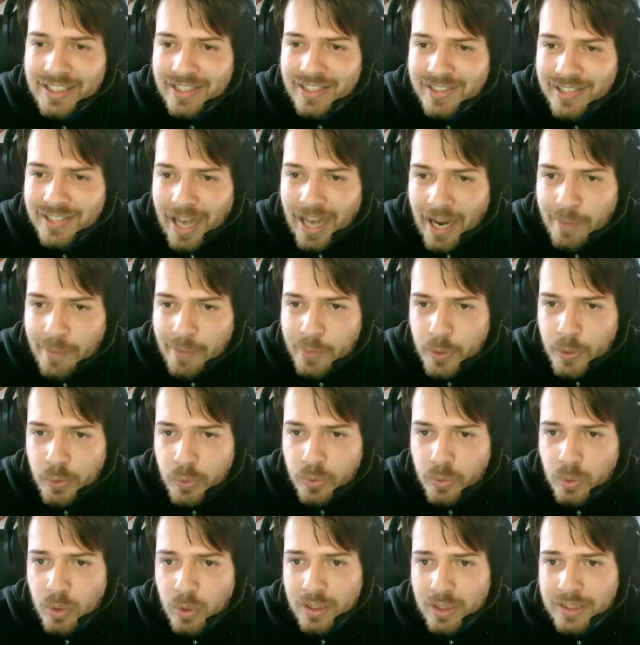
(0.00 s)
the same
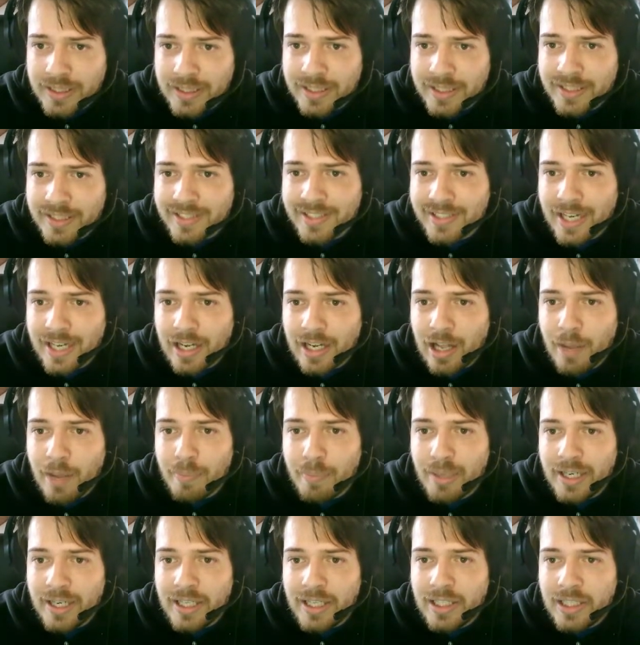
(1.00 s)
you did set
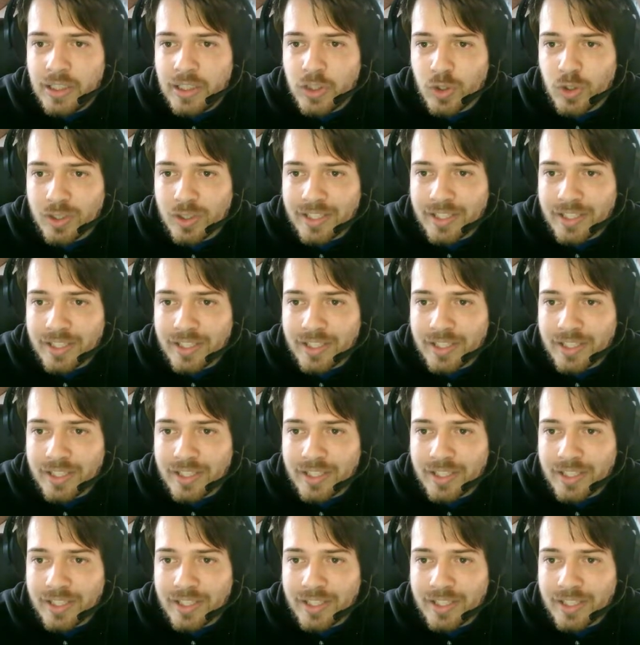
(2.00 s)
up in your